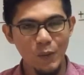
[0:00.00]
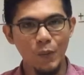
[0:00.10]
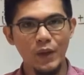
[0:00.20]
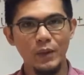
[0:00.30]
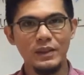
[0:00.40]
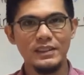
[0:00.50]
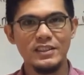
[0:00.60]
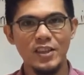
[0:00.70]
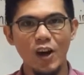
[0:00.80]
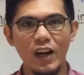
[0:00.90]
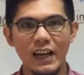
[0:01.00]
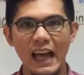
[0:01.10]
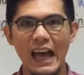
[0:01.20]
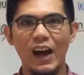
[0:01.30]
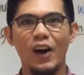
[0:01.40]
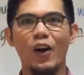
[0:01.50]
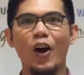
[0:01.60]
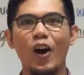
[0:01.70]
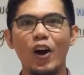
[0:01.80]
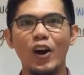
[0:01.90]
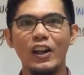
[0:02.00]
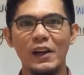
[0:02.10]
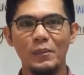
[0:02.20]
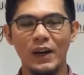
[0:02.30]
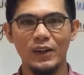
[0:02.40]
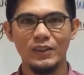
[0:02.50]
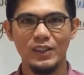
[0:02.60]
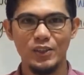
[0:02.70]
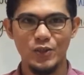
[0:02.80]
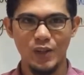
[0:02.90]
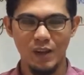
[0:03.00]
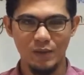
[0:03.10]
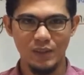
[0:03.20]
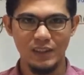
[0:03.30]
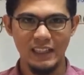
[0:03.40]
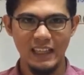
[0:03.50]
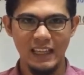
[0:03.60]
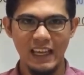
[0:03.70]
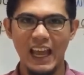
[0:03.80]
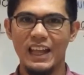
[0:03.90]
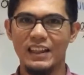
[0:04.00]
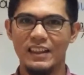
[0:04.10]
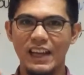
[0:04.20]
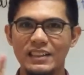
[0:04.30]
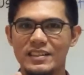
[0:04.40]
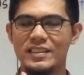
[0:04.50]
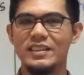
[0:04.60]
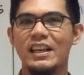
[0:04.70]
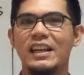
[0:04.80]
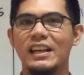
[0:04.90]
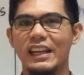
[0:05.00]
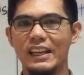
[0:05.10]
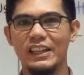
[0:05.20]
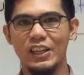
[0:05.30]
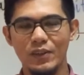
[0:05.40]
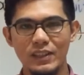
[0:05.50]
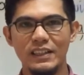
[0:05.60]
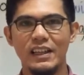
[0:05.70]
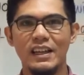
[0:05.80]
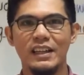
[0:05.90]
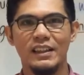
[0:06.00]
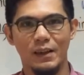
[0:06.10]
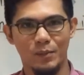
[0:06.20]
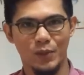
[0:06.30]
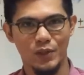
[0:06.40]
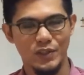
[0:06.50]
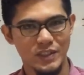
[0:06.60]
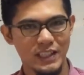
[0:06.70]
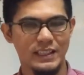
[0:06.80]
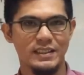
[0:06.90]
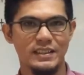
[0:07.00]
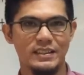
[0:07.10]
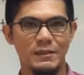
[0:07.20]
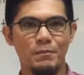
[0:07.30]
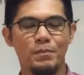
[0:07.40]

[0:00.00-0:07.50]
we will talk all about travel, and that's in Unit number 6.